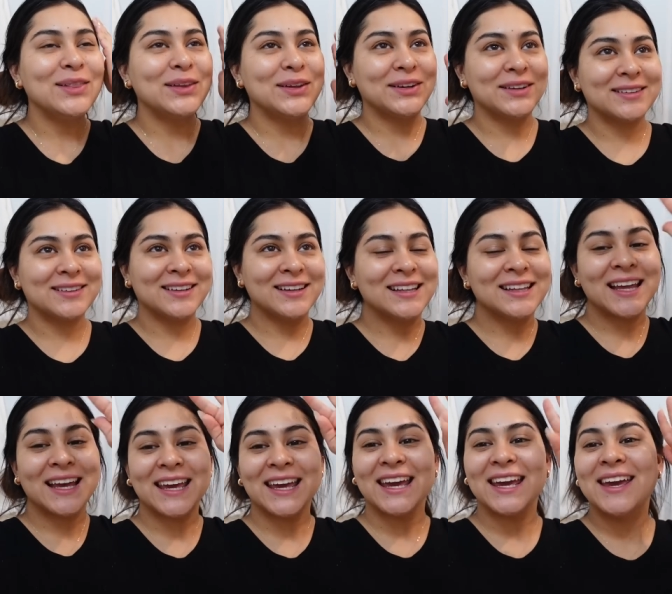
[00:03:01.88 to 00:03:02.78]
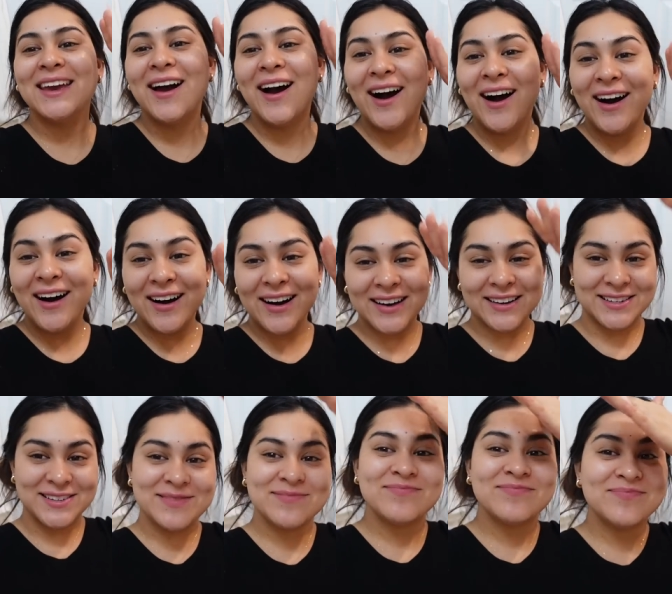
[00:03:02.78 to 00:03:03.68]
look like a
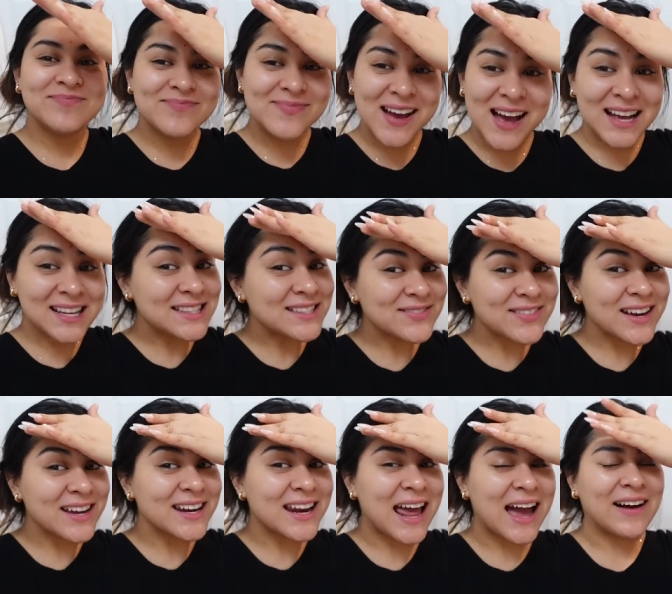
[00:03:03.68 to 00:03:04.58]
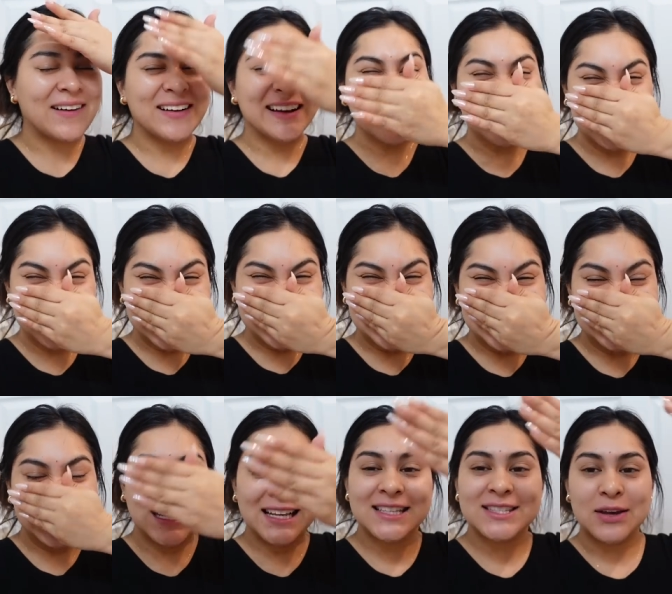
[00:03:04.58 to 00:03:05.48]
hot mess right now.
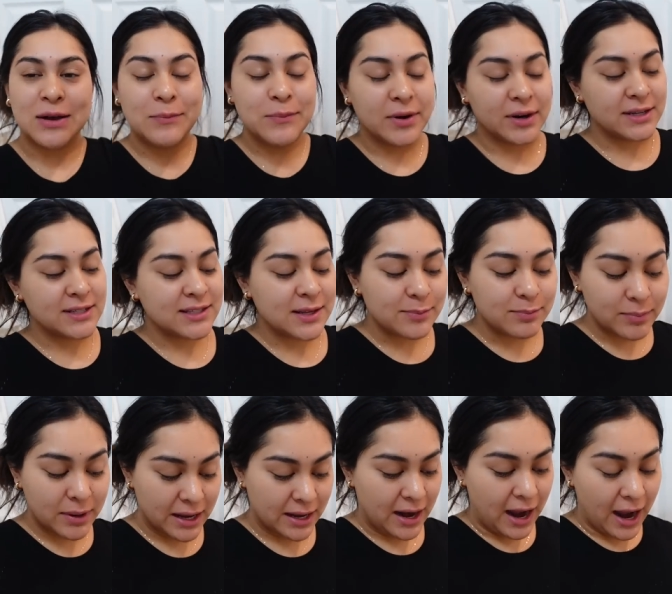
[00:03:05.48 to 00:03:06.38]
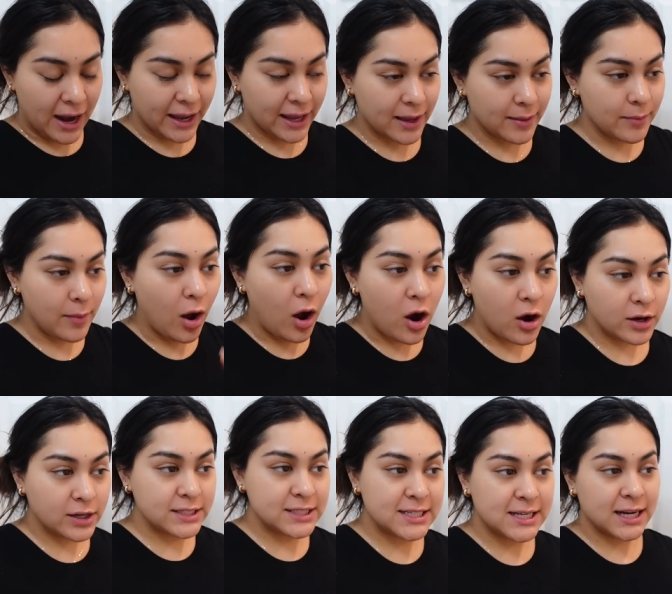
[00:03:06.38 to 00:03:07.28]
So embarrassing, but I am
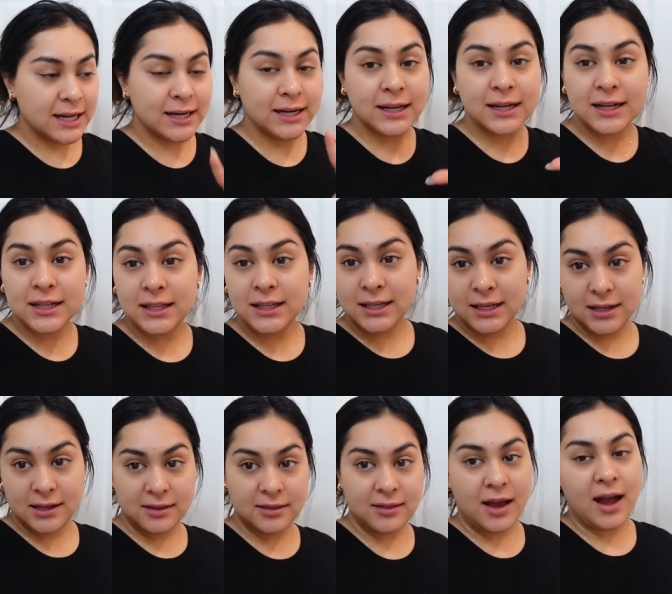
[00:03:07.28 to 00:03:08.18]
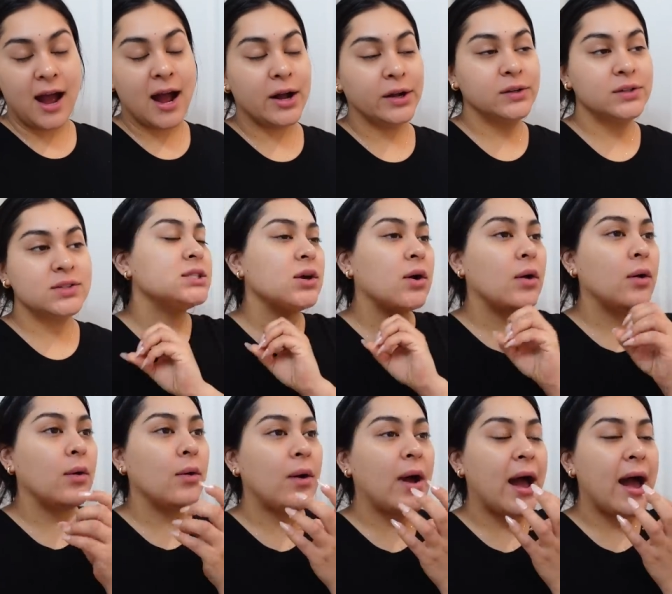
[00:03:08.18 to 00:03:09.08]
all done cleaning the house.
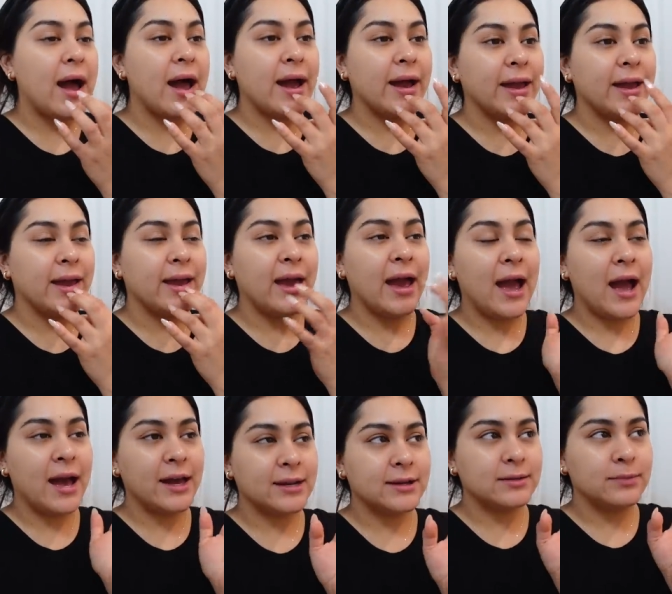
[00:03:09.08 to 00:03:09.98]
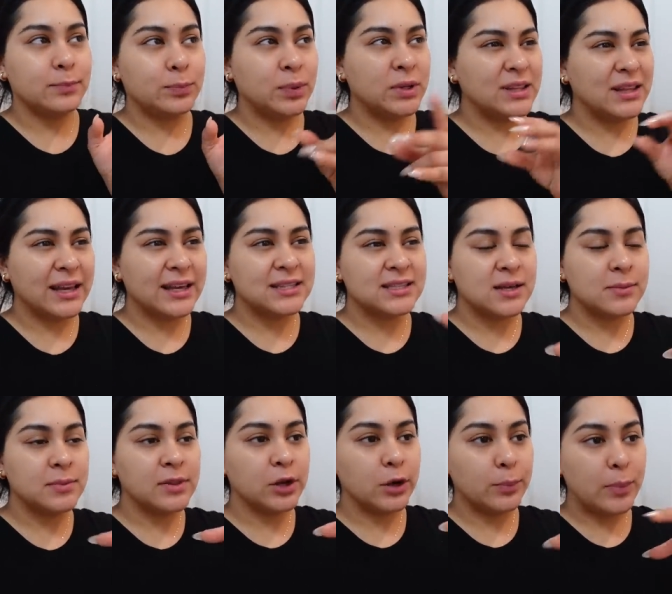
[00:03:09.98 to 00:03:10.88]
So I had put like
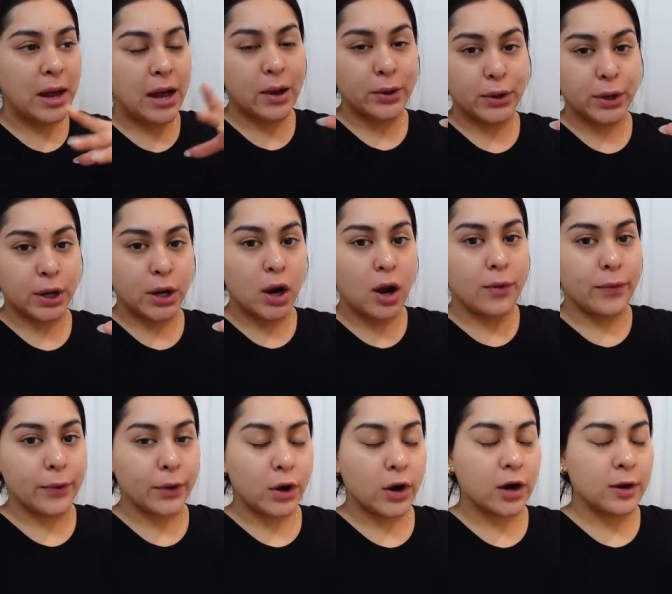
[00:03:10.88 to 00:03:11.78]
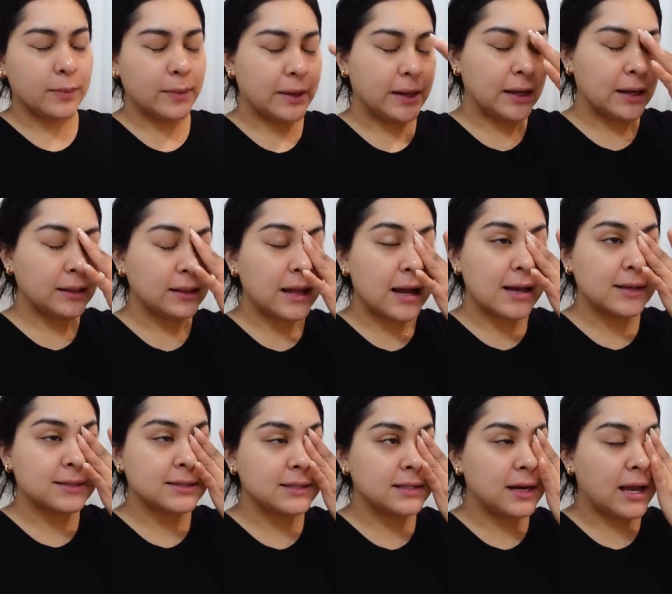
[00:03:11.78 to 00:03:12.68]
some little powder on the carpet
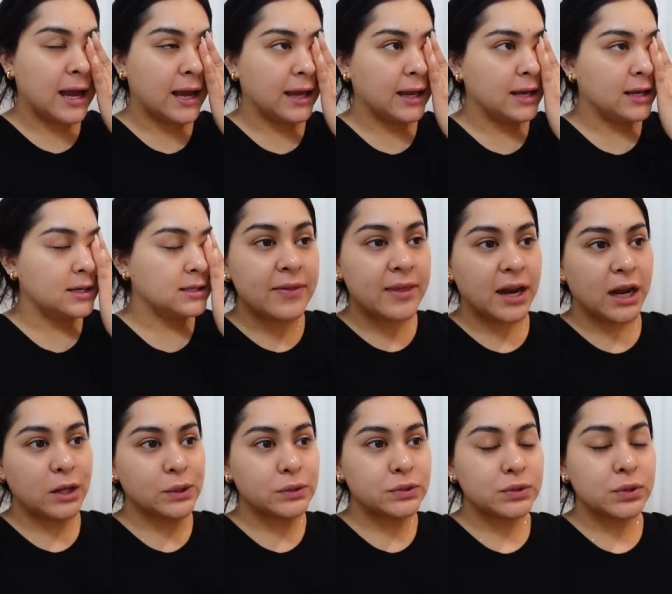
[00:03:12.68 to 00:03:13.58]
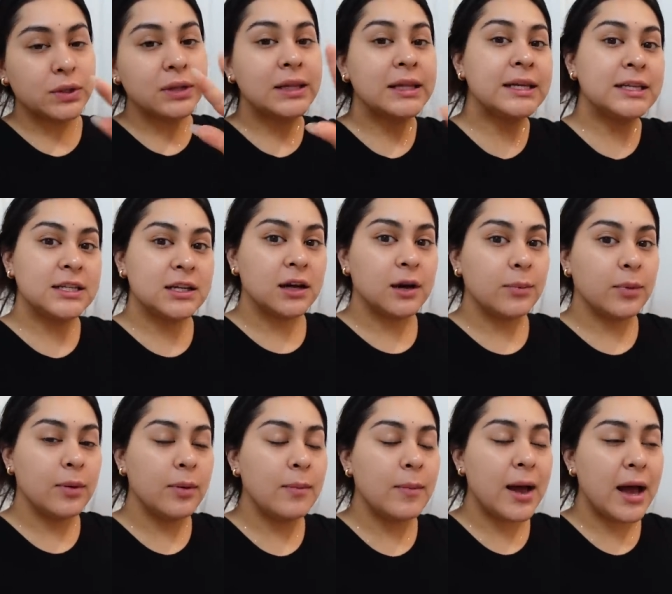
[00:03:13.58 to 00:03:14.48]
last night. And then I also cleaned
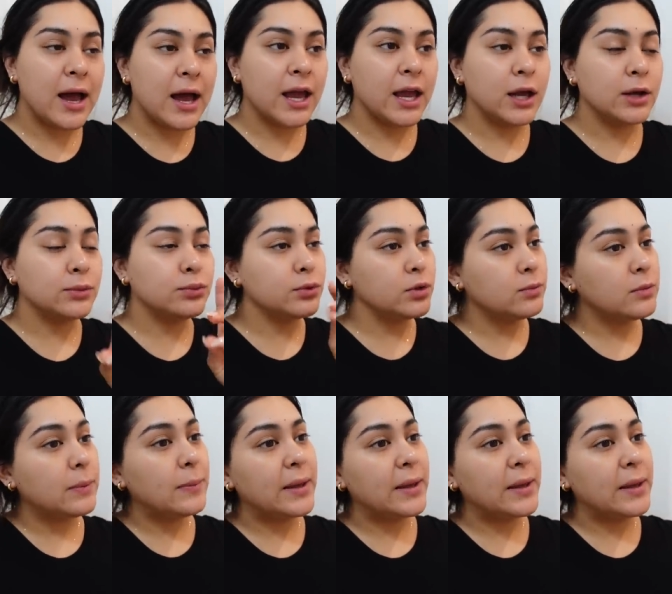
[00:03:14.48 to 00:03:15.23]
up my room a